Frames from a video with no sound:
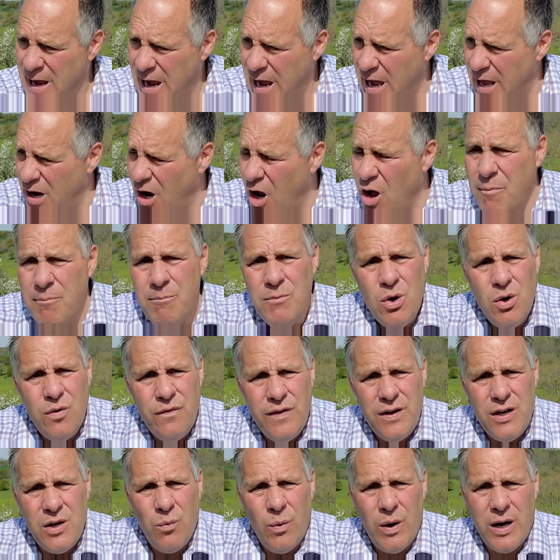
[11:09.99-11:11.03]
and I'll move
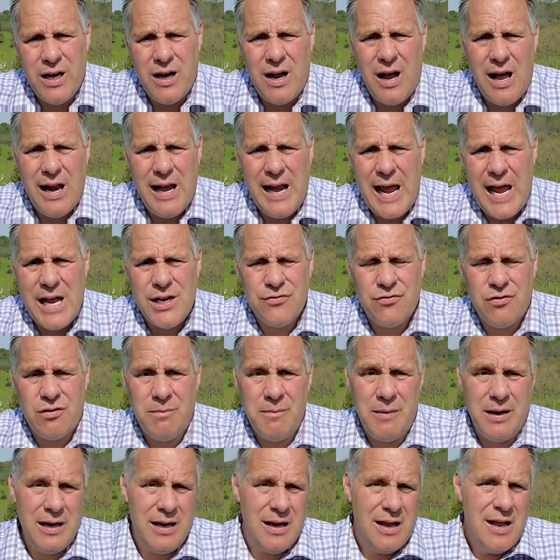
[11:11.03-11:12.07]
into what God has for
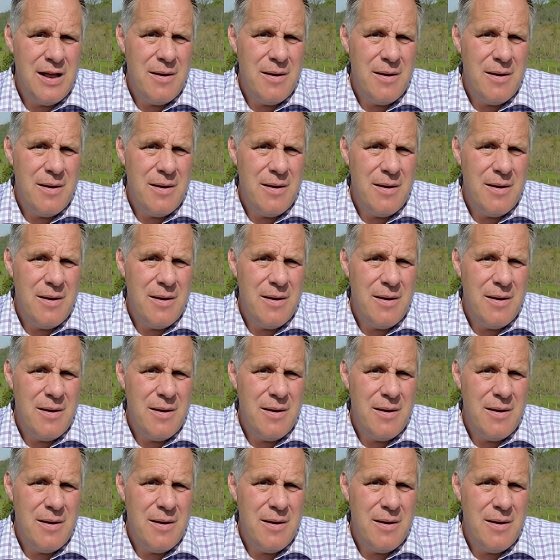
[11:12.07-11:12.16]
me.